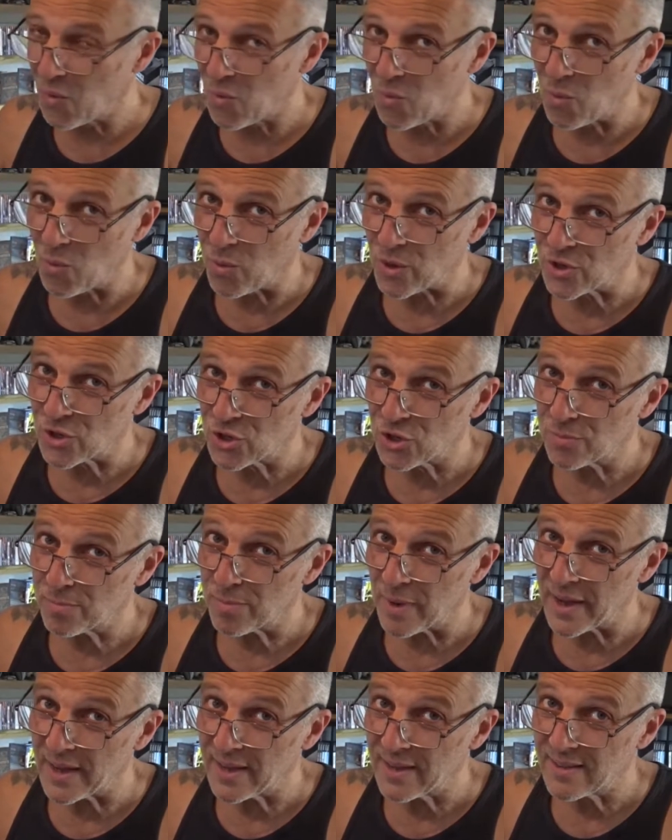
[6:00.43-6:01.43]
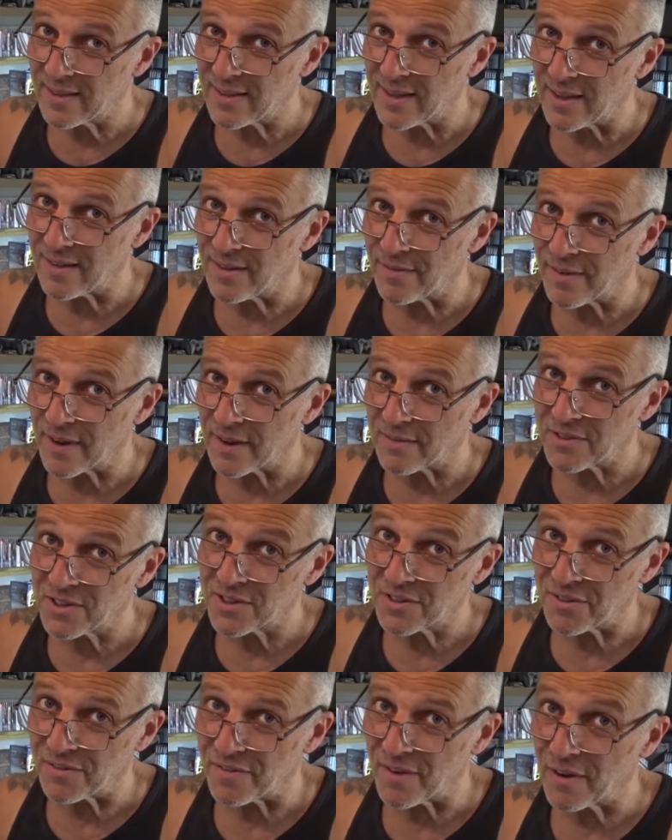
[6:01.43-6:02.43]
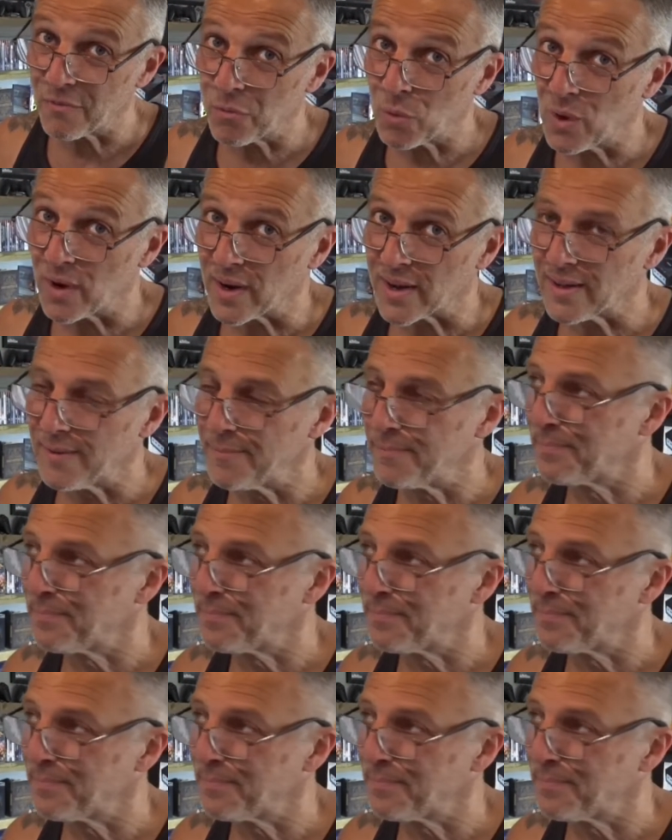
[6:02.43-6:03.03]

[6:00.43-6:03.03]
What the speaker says: which should make the 8565 work.